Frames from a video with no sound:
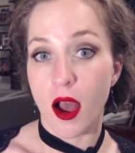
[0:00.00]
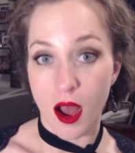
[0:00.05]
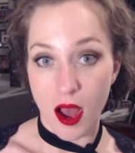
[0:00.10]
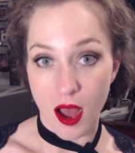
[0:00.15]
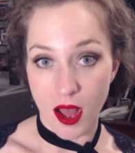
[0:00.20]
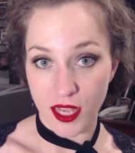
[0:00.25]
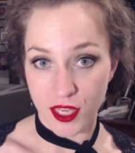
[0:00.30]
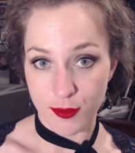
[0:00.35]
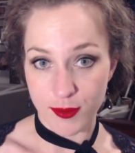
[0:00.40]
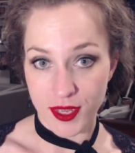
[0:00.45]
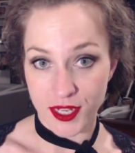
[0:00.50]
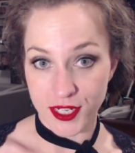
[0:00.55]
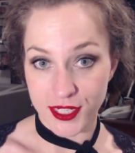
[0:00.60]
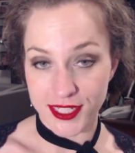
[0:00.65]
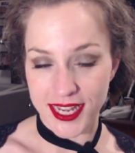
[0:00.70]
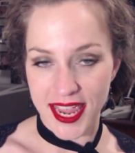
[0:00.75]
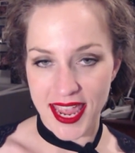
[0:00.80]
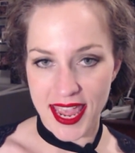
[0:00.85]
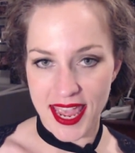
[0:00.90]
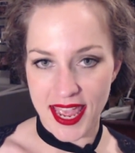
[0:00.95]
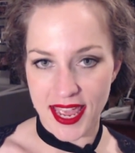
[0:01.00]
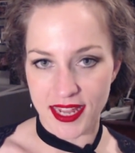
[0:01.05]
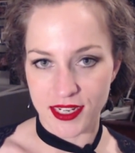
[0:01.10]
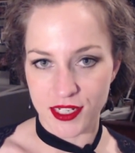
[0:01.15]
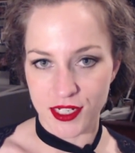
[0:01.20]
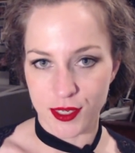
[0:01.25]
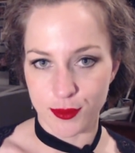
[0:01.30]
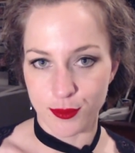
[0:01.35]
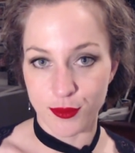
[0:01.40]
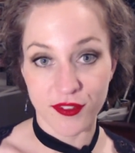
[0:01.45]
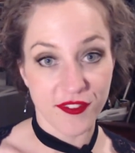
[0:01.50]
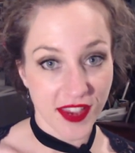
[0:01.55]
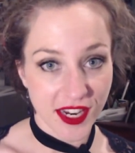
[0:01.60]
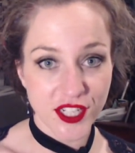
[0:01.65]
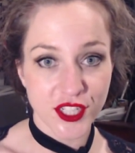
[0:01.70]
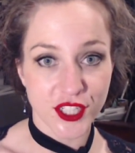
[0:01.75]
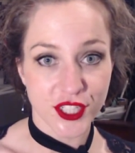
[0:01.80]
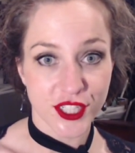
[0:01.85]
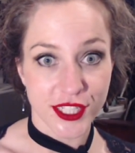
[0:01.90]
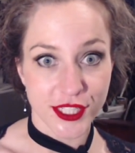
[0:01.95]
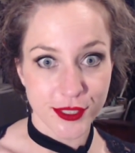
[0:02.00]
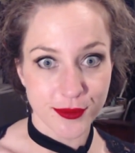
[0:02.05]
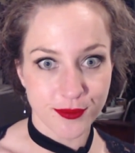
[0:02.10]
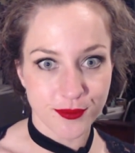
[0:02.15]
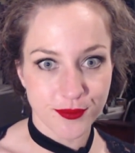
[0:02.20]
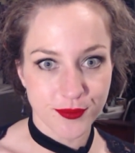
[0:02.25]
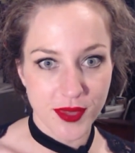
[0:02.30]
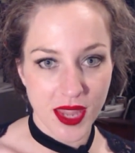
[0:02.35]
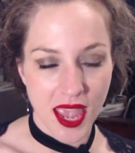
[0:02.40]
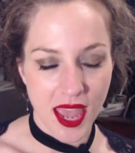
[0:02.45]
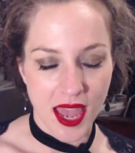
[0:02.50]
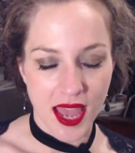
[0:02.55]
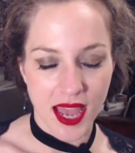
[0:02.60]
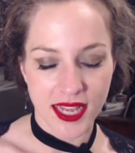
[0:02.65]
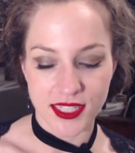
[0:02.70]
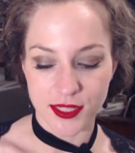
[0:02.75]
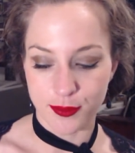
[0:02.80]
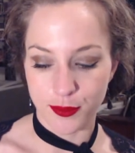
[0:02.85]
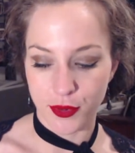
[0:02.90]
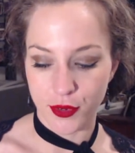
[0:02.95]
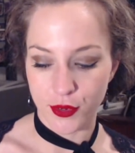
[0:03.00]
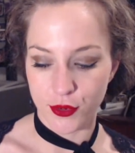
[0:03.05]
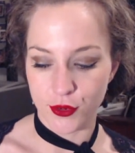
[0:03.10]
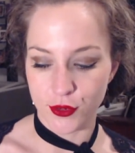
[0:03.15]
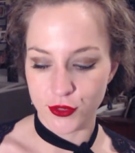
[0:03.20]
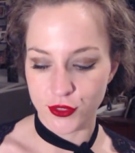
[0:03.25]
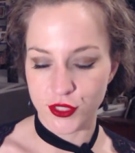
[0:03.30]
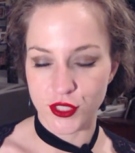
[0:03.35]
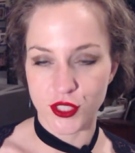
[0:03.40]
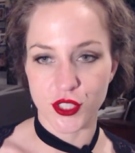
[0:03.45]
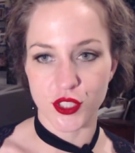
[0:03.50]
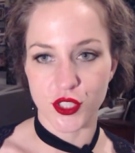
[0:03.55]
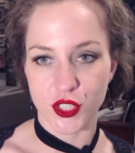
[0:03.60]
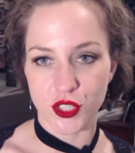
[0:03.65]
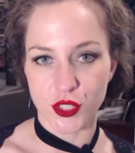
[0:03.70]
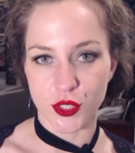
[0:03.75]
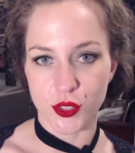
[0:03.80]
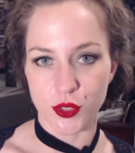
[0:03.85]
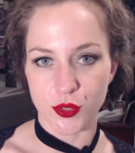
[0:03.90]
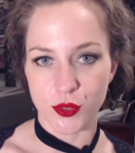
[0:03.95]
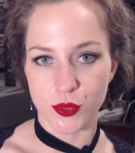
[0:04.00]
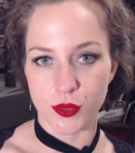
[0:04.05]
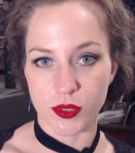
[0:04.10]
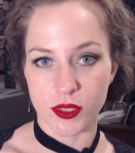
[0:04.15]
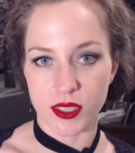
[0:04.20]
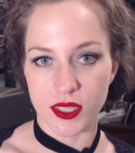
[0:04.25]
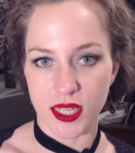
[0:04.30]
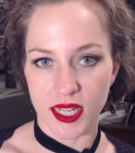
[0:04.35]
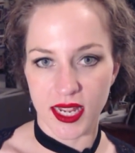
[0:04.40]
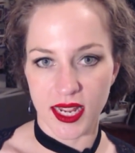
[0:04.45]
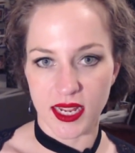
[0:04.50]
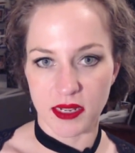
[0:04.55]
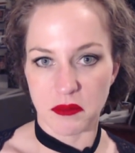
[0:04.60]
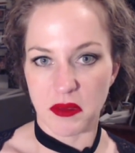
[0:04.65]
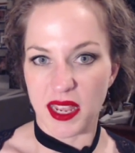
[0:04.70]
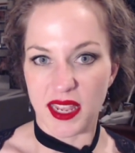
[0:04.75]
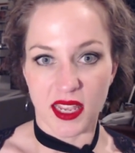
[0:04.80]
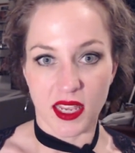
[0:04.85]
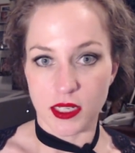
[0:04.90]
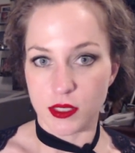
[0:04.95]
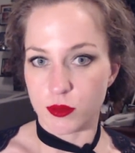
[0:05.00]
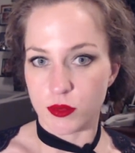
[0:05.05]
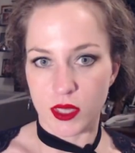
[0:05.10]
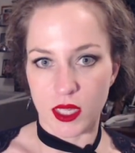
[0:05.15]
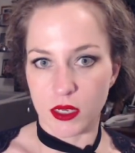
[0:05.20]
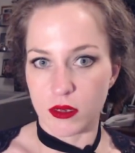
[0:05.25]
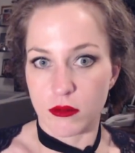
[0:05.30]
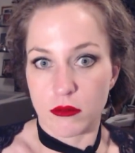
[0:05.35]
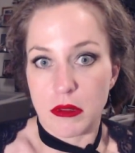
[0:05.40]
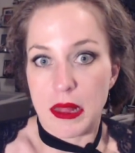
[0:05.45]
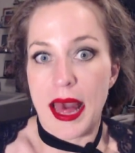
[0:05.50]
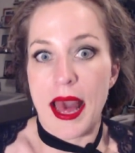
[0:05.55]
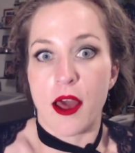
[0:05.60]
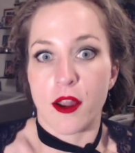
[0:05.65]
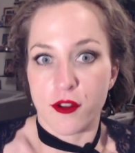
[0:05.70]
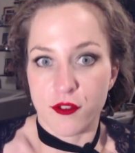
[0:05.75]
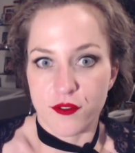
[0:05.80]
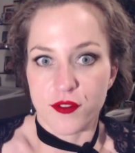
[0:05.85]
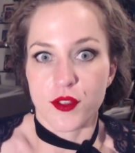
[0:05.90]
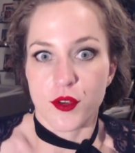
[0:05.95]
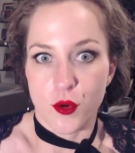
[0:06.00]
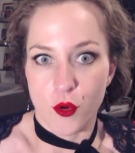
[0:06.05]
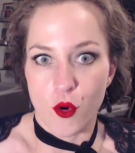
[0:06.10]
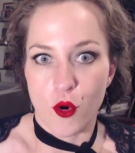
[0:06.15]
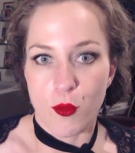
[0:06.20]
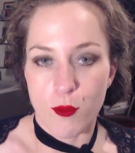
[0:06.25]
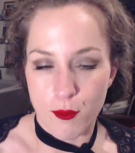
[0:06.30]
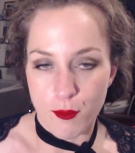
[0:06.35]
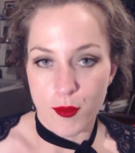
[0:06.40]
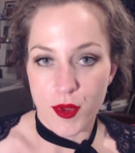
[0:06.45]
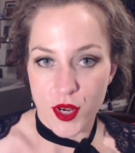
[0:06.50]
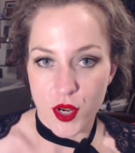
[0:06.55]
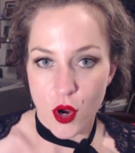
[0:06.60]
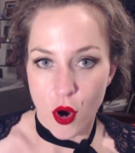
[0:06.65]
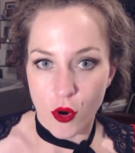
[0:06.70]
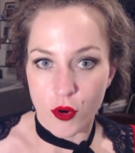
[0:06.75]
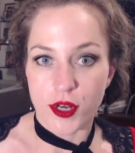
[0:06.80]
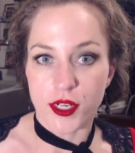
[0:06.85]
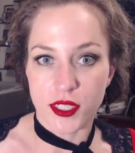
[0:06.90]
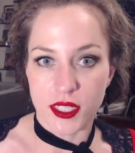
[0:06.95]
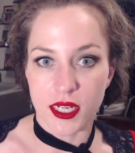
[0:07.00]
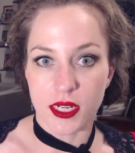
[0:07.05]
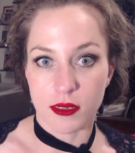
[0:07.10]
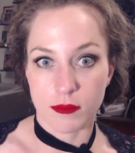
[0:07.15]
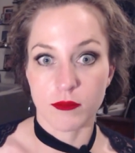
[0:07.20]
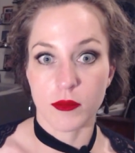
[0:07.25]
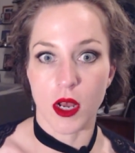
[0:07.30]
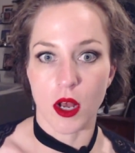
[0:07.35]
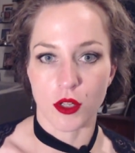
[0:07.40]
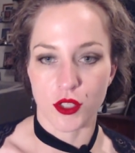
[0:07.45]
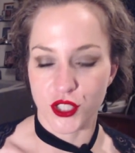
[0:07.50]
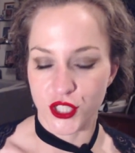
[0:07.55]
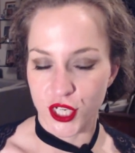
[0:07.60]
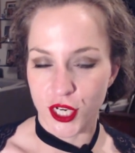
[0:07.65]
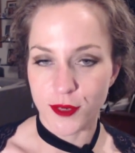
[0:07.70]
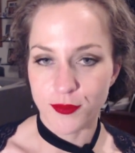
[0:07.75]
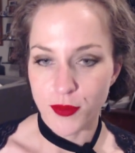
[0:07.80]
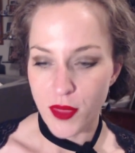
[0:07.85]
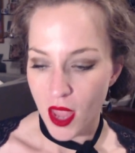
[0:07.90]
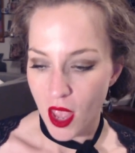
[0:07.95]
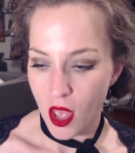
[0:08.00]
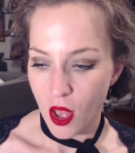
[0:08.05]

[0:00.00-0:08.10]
argument, and perfectionism, as opposed to the, I guess what they call out of the norm, minority culture,